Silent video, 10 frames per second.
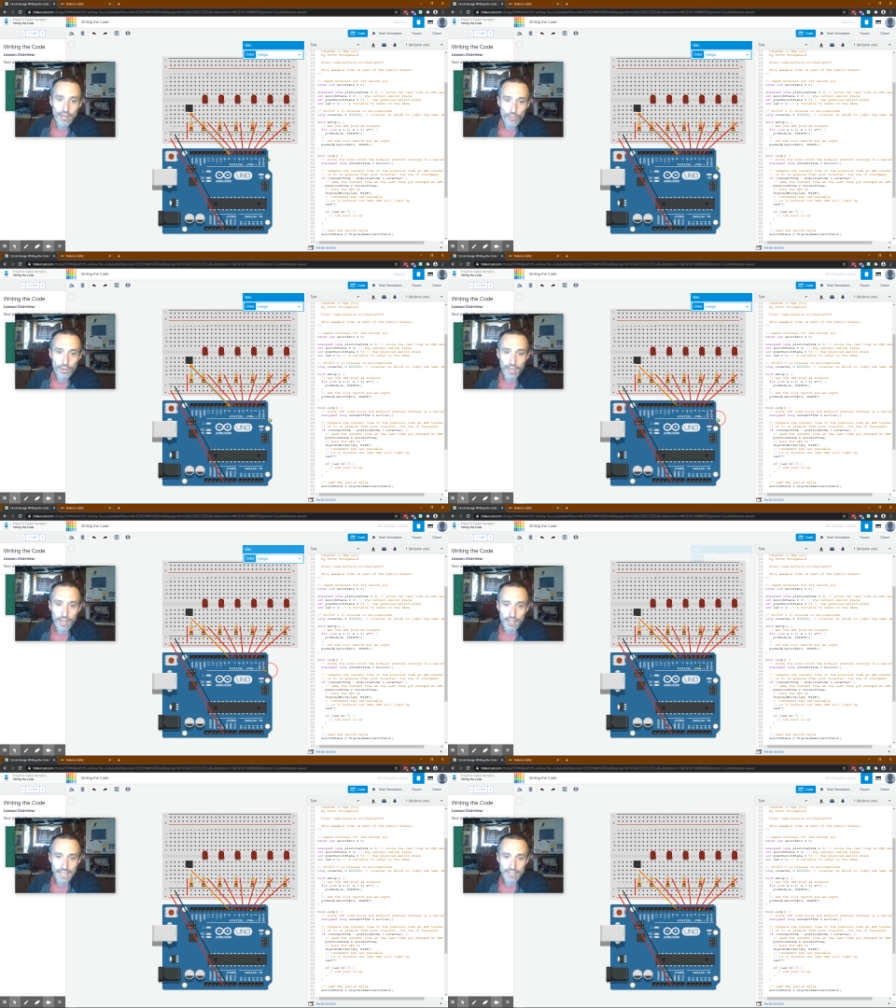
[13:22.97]
We
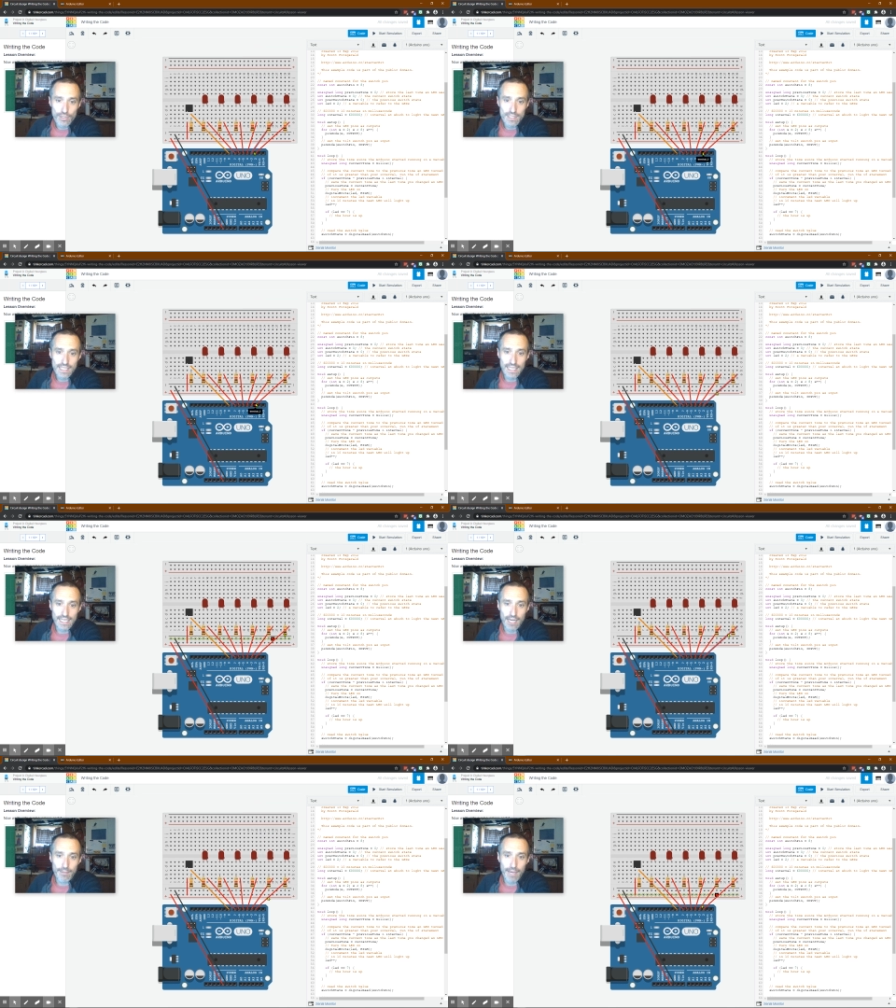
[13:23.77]
want electricity
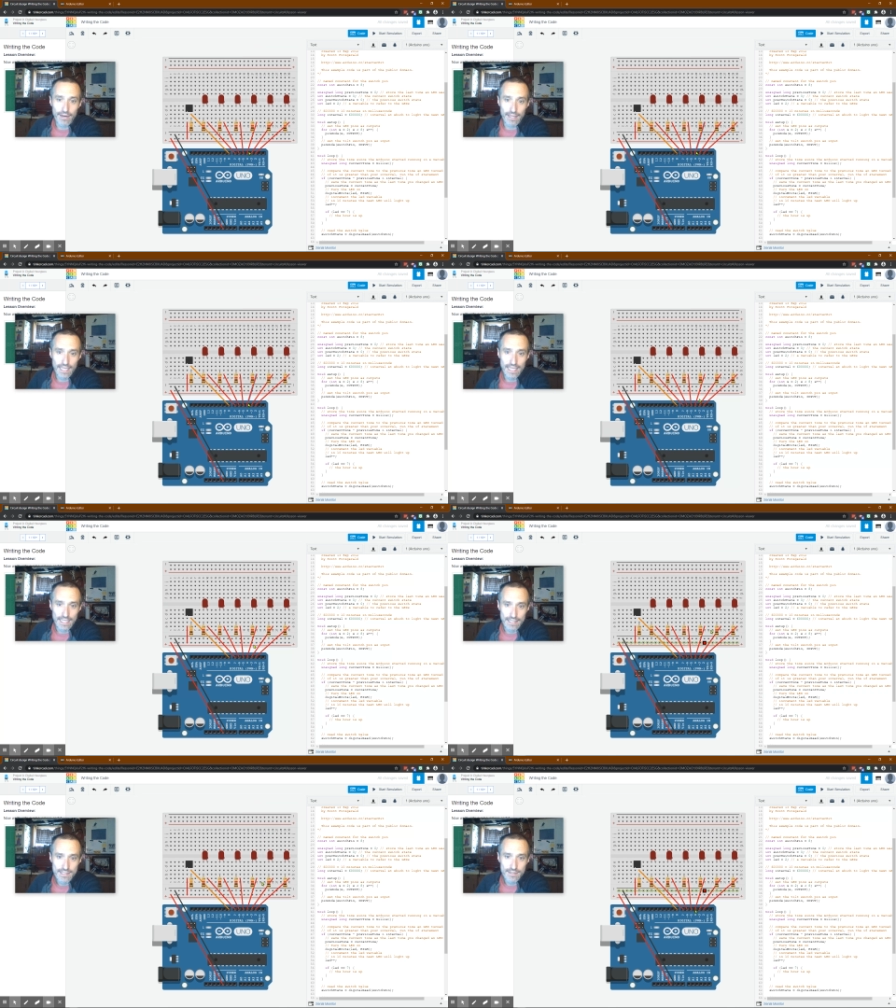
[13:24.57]
to come out of
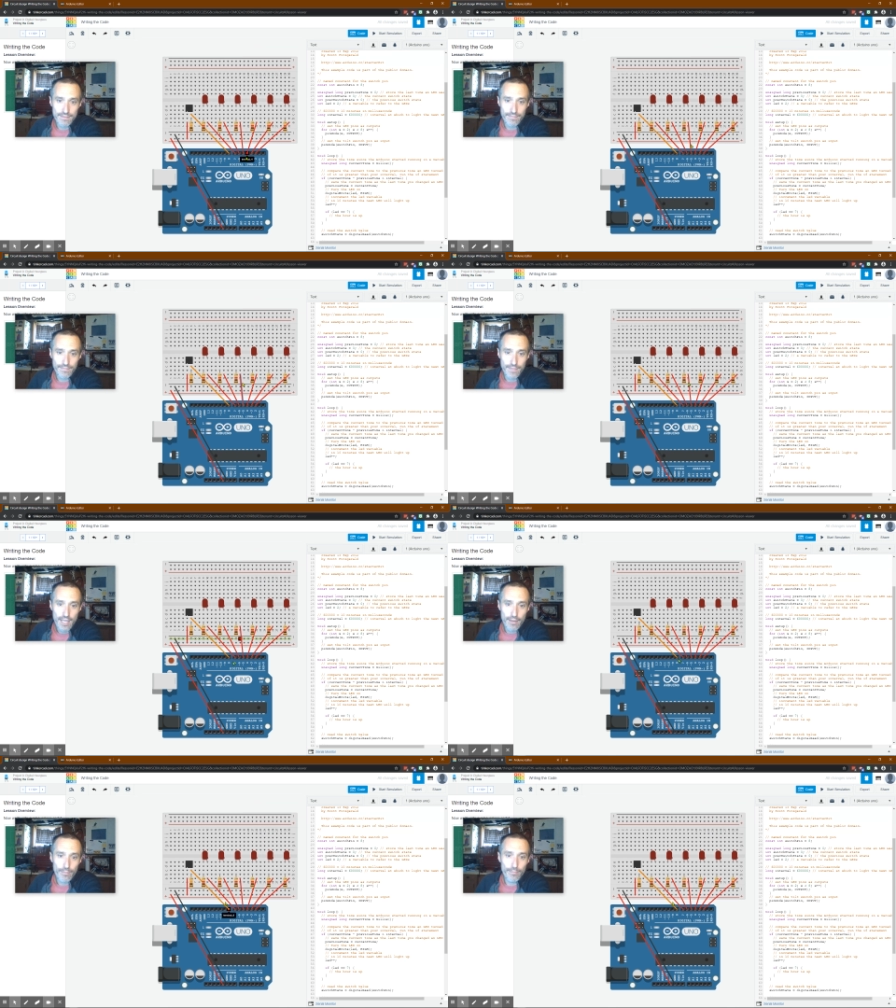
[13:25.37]
these,
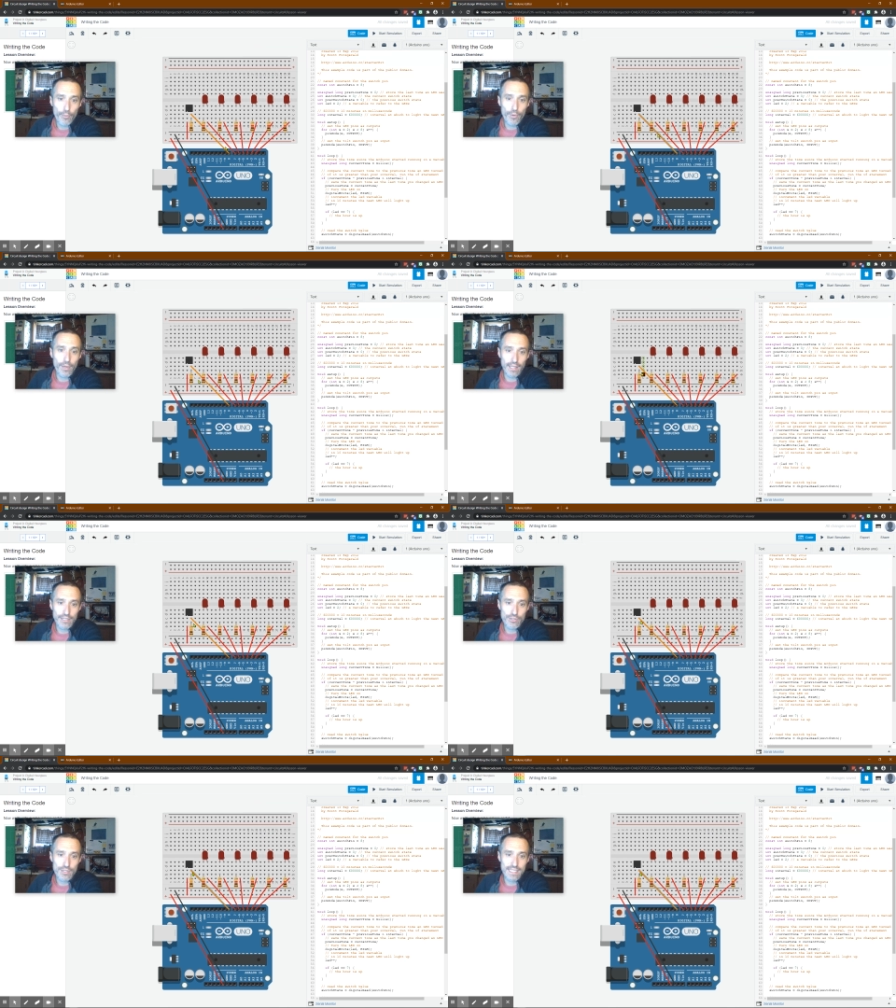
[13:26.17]
but we want
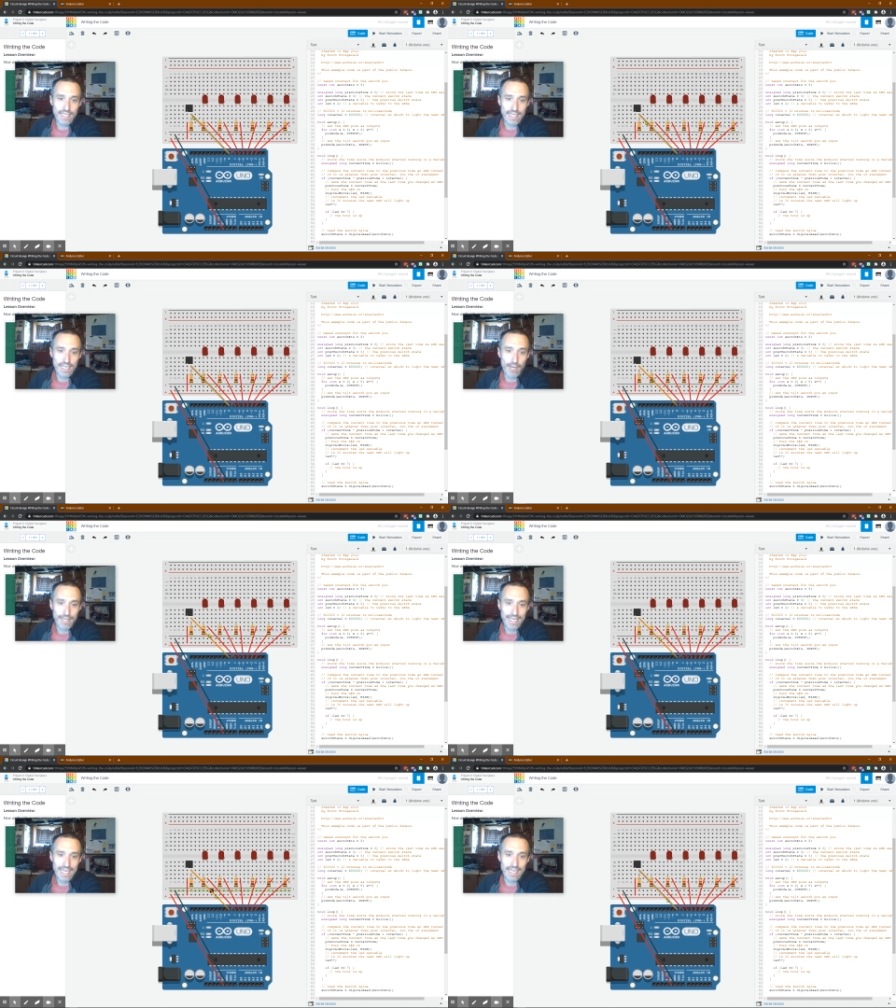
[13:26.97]
electricity to
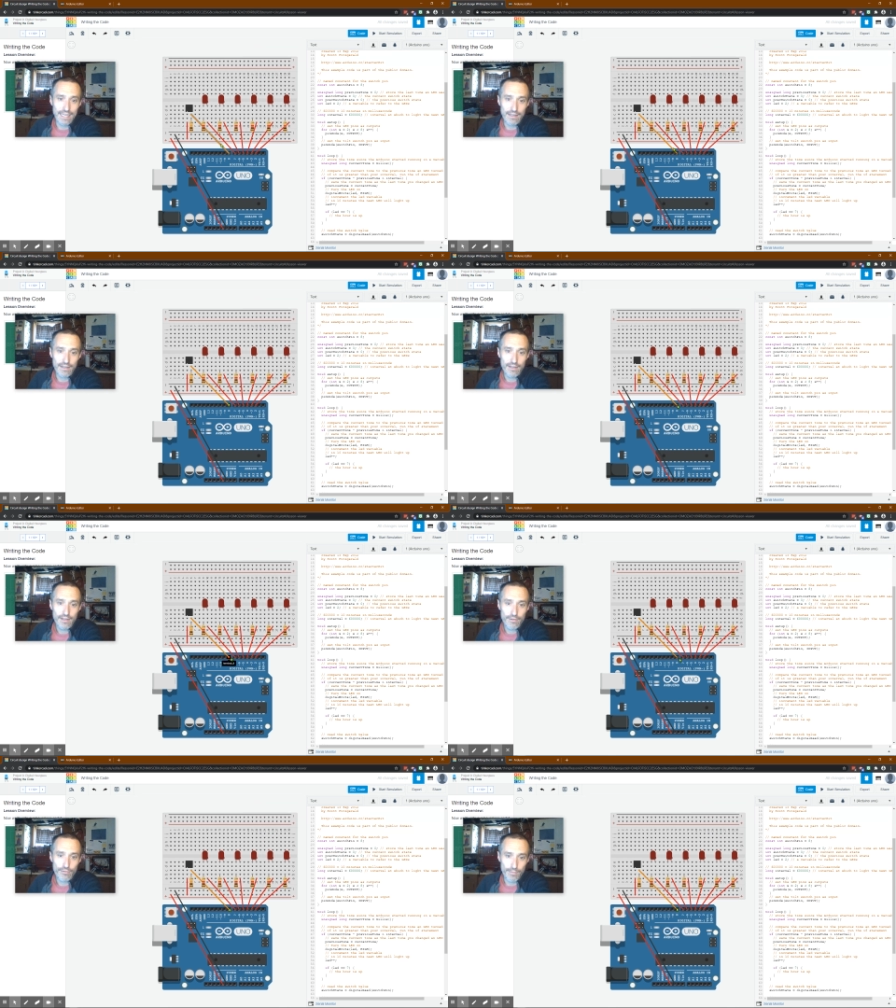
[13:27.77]
come in
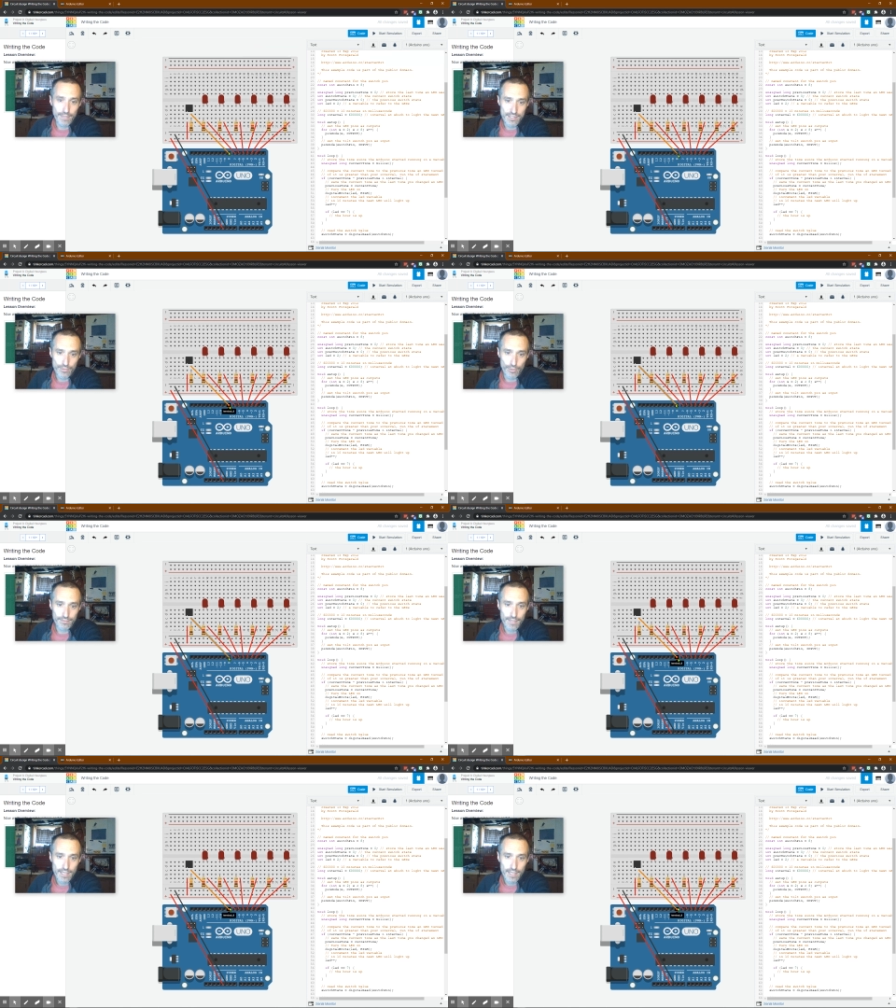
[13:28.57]
from this one.